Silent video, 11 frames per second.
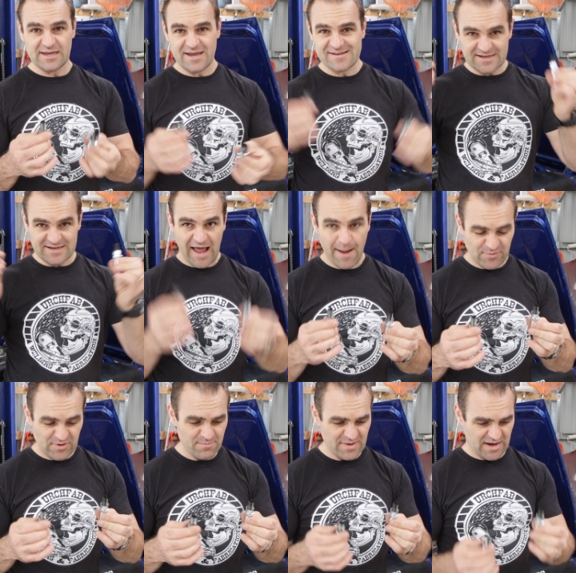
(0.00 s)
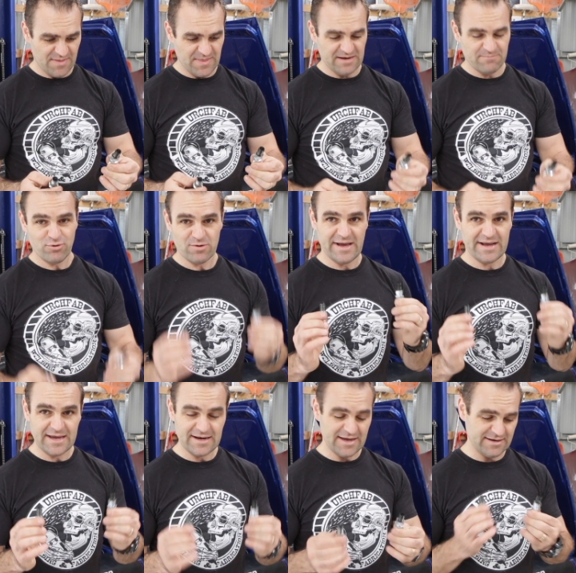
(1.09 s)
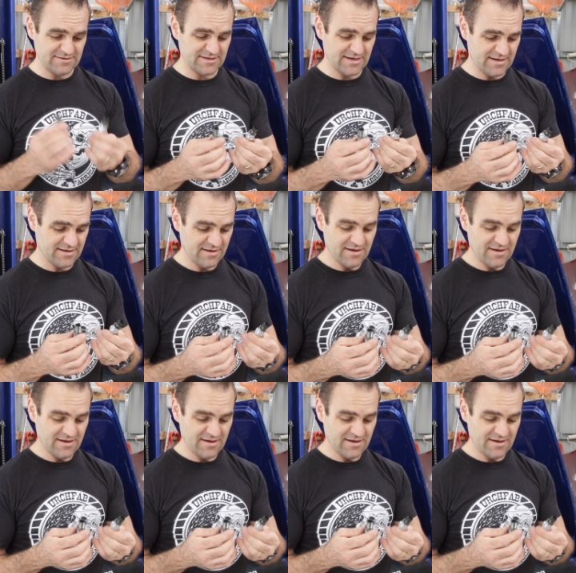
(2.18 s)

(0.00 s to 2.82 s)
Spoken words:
these and gap them and then put them back in and